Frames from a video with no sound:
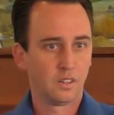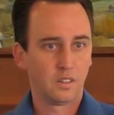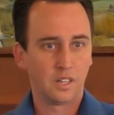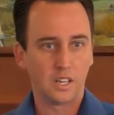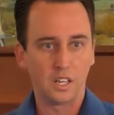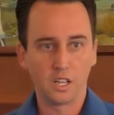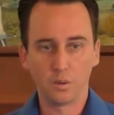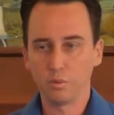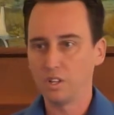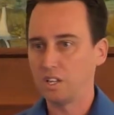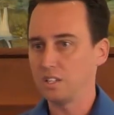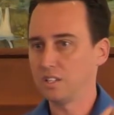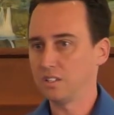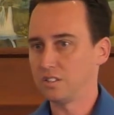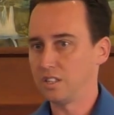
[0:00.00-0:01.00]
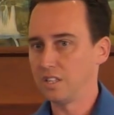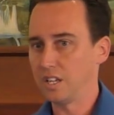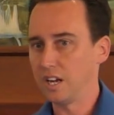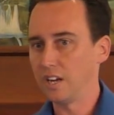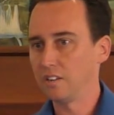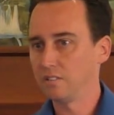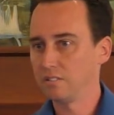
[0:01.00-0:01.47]
that Ahimelech needs to
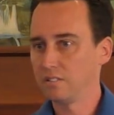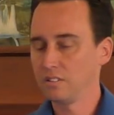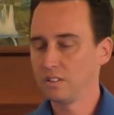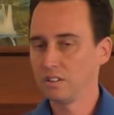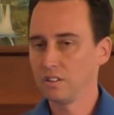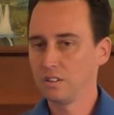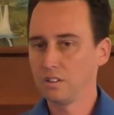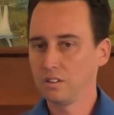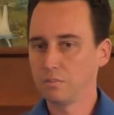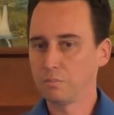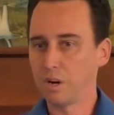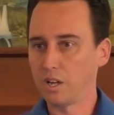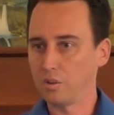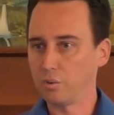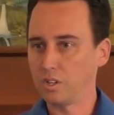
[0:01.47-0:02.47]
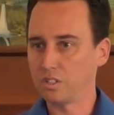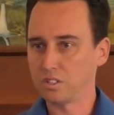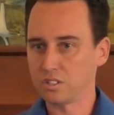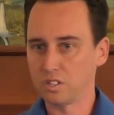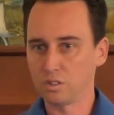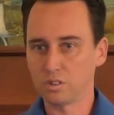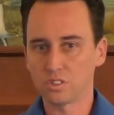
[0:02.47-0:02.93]
die. By the way,
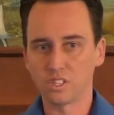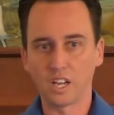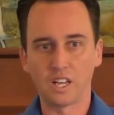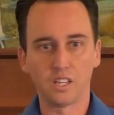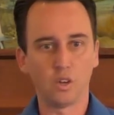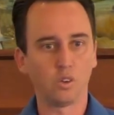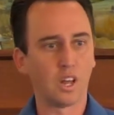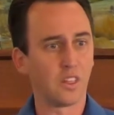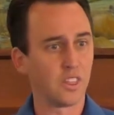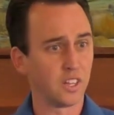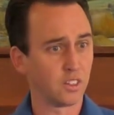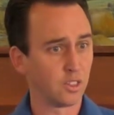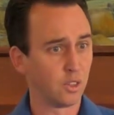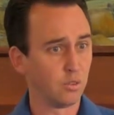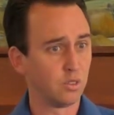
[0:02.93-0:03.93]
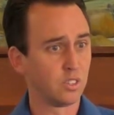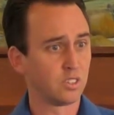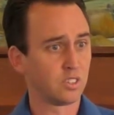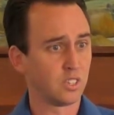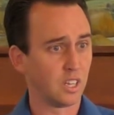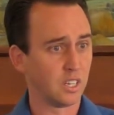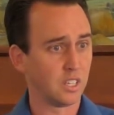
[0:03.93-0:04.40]
just a little side note, I think through
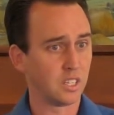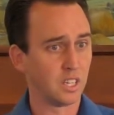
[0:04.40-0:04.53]
this study